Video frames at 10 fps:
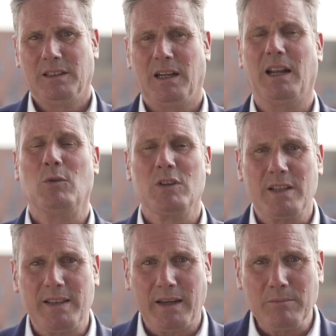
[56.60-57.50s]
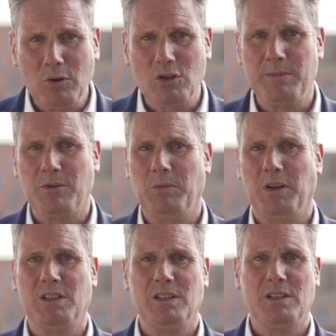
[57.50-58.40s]
And I want to thank Muslim
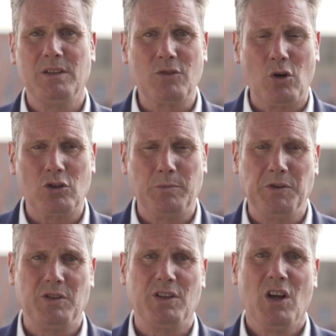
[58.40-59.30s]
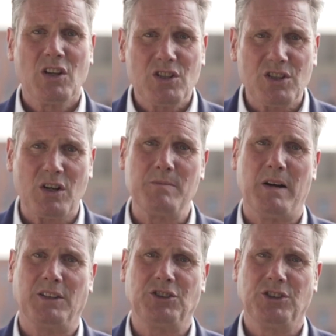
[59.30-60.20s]
communities who've contributed so
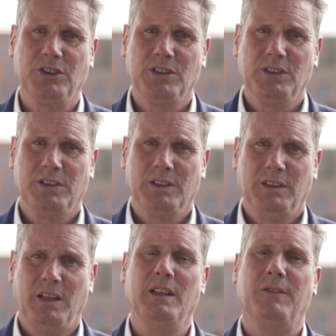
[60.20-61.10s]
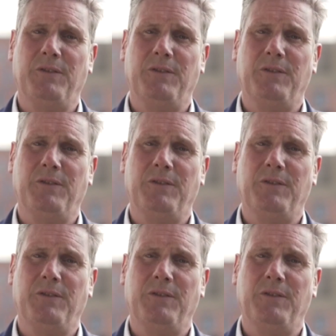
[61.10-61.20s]
much in the